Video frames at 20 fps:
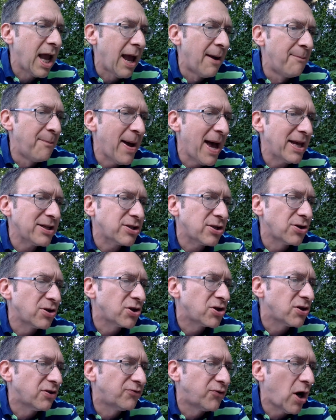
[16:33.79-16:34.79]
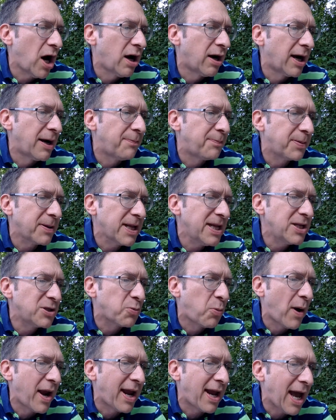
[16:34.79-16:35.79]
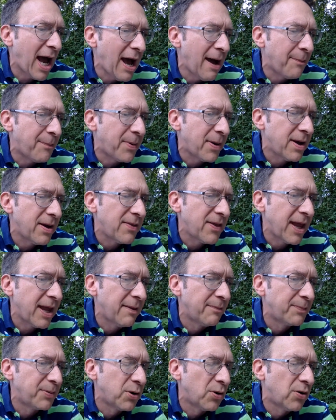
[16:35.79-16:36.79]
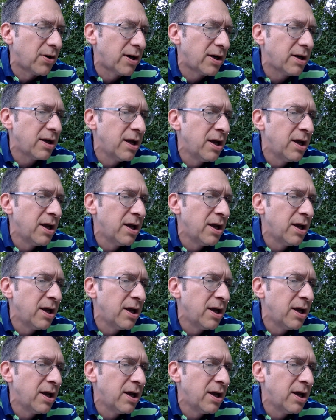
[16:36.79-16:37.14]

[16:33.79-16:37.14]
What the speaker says: Ambassador Shavari, please wake up, they implored.